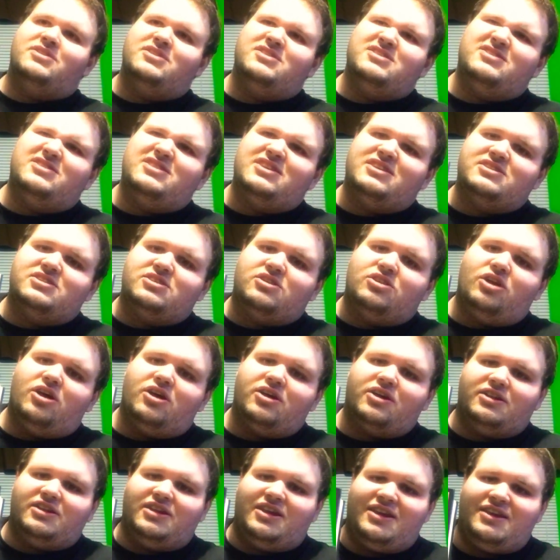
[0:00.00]
6
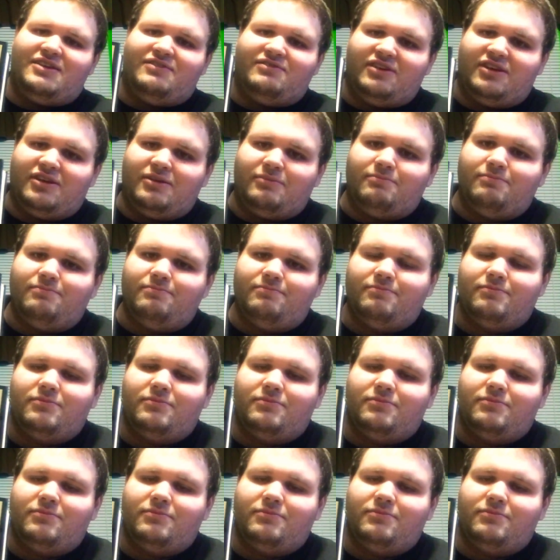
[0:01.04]
o'clock in the evening.